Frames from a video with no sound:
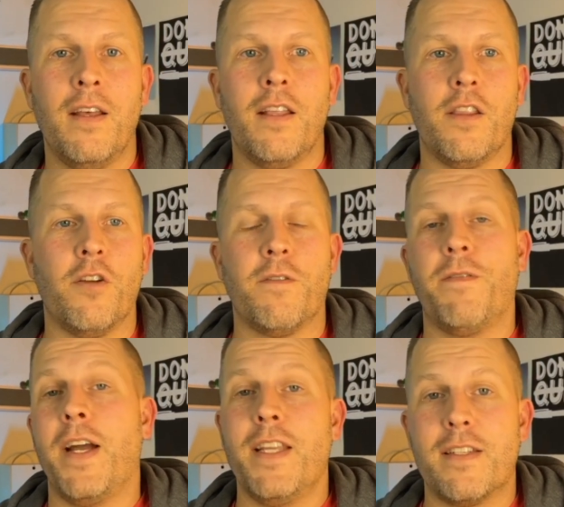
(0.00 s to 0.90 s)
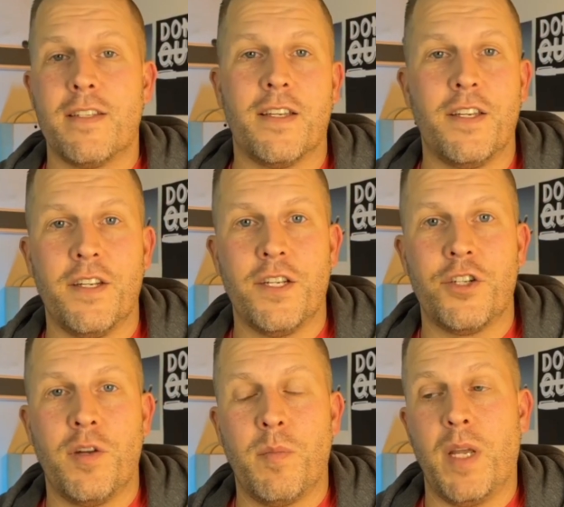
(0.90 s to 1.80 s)
their financing
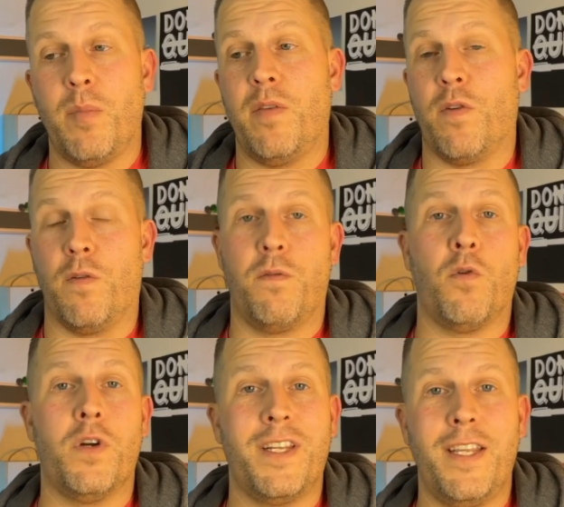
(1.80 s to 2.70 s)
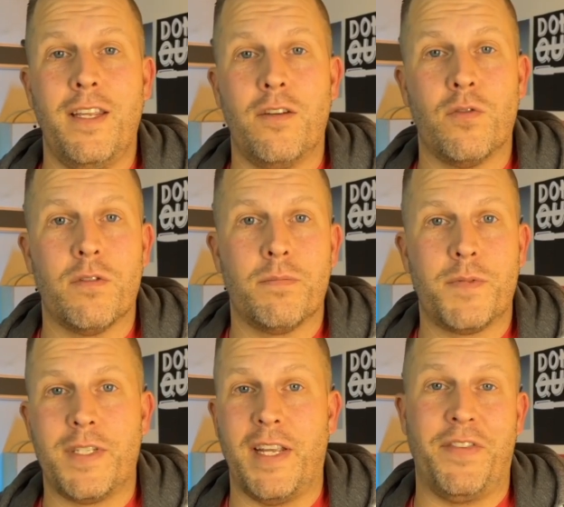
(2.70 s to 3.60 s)
condition might be for 14 or
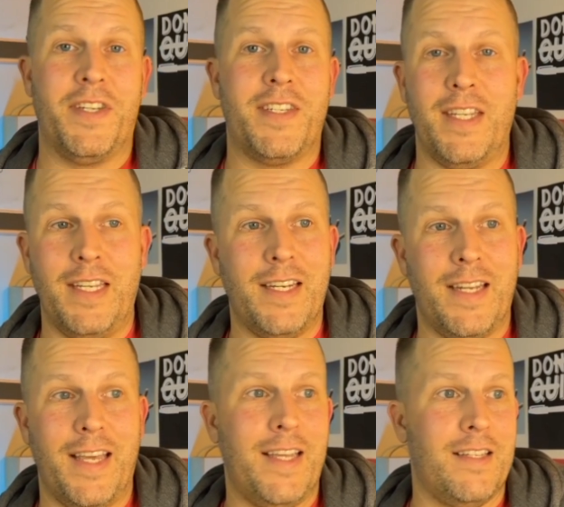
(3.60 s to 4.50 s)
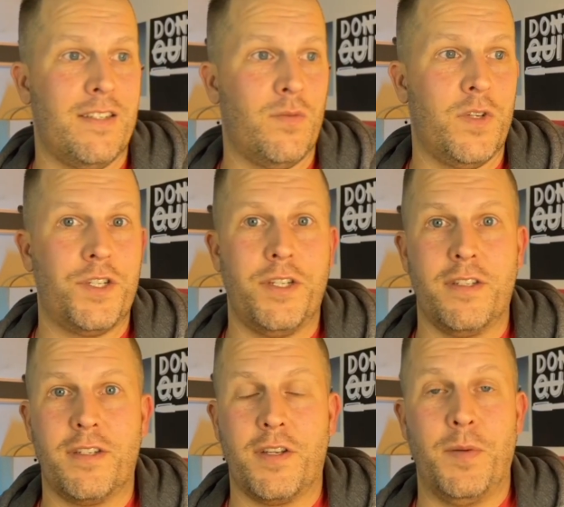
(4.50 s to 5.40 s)
17 days, which
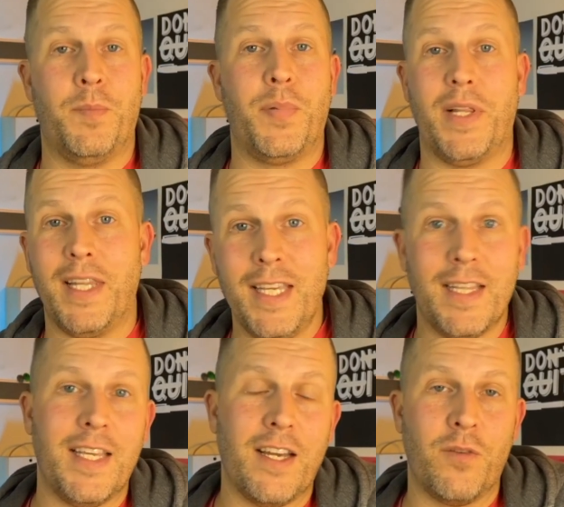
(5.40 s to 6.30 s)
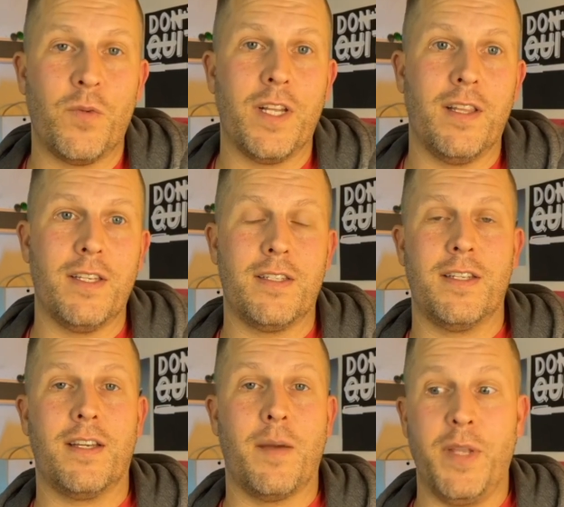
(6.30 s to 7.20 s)
is completely
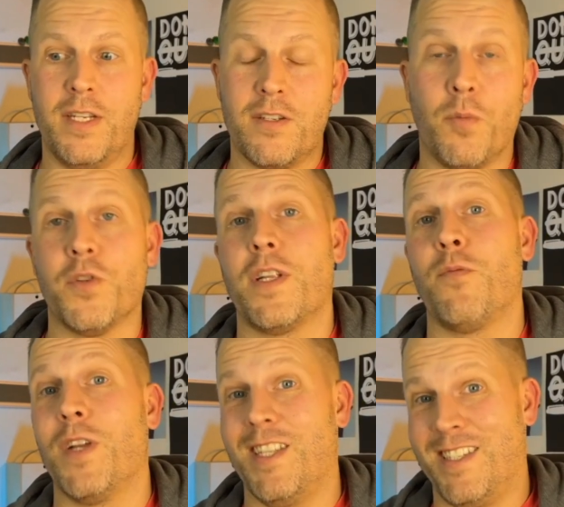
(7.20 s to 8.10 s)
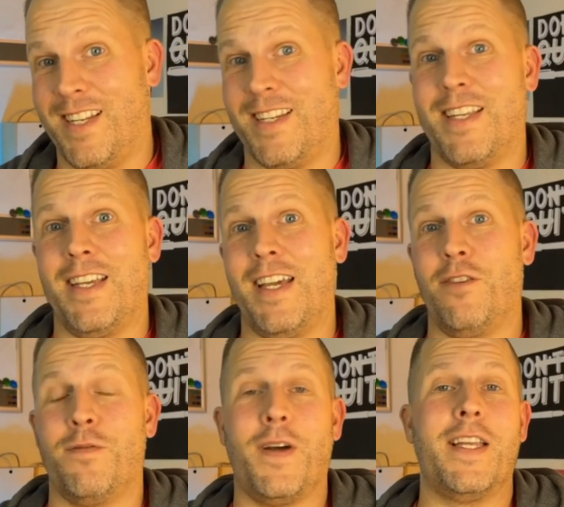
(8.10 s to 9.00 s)
unrealistic. I mean, it's almost unrealistic to get your
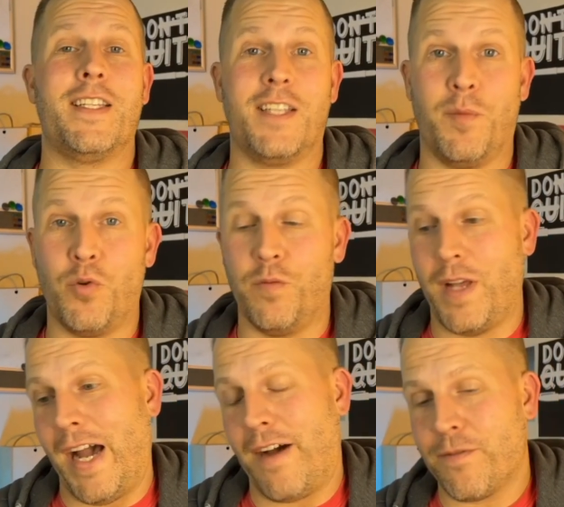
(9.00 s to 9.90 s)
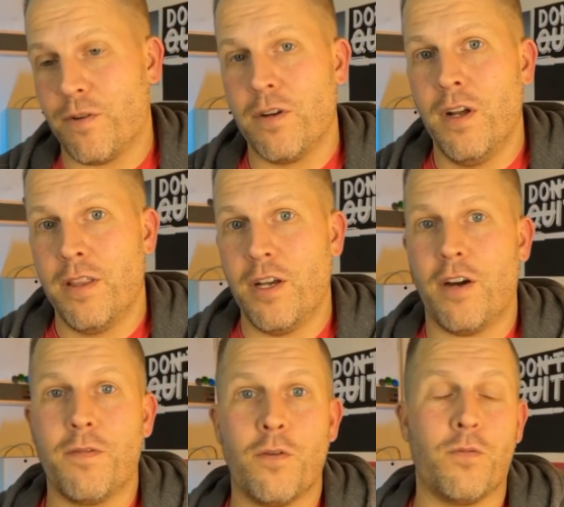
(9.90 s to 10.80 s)
financing approved after the
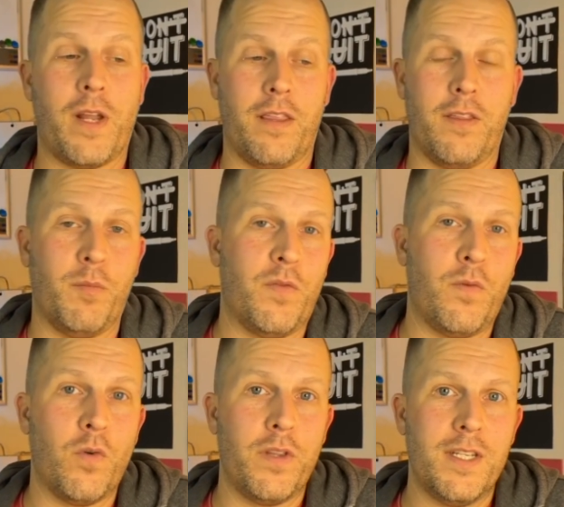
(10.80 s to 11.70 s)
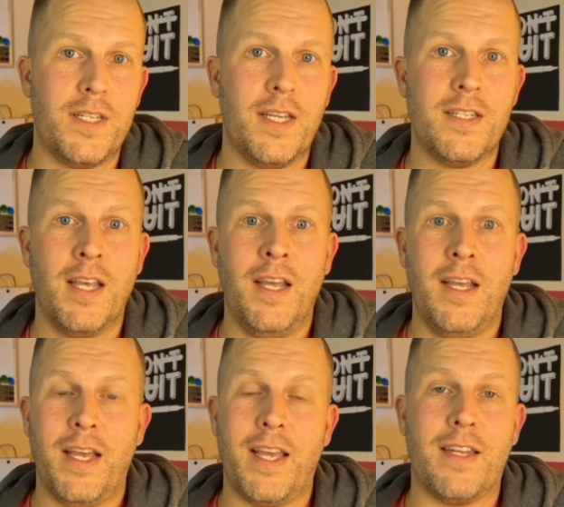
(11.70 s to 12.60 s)
offer rather than before these days.
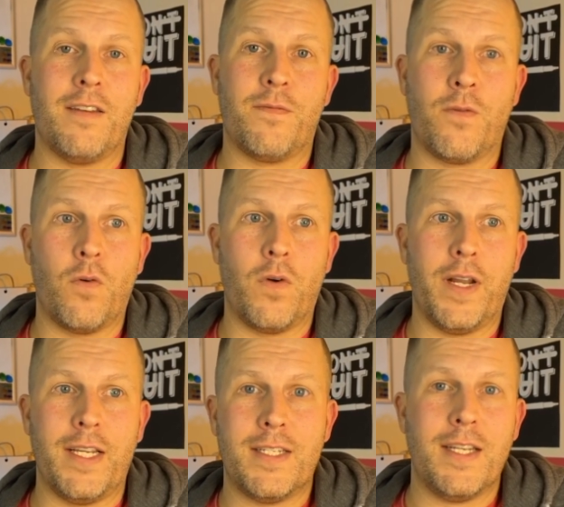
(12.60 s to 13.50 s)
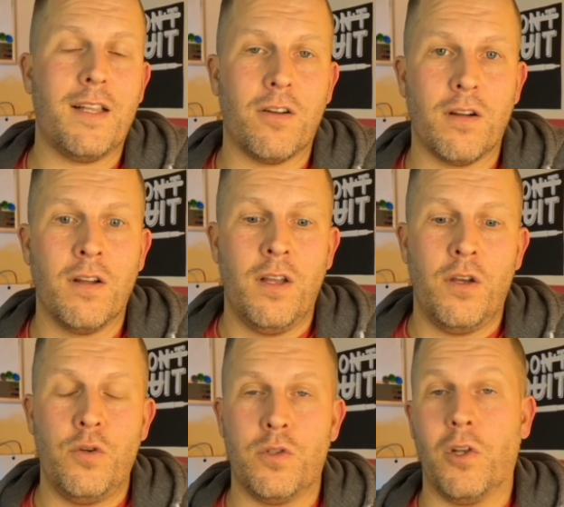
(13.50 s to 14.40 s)
And for a seller
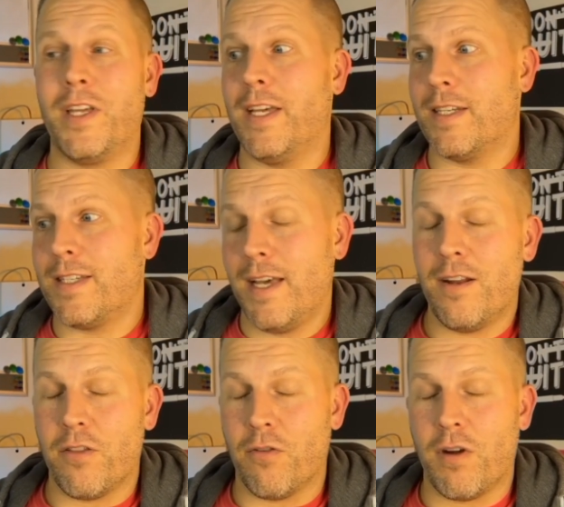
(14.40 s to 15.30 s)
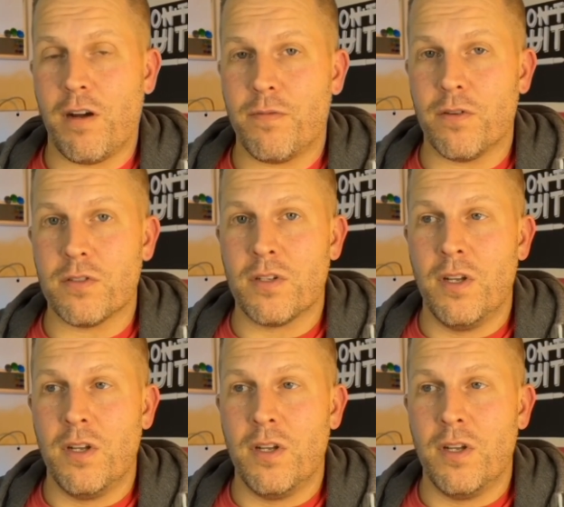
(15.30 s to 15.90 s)
who's looking at 10 other offers,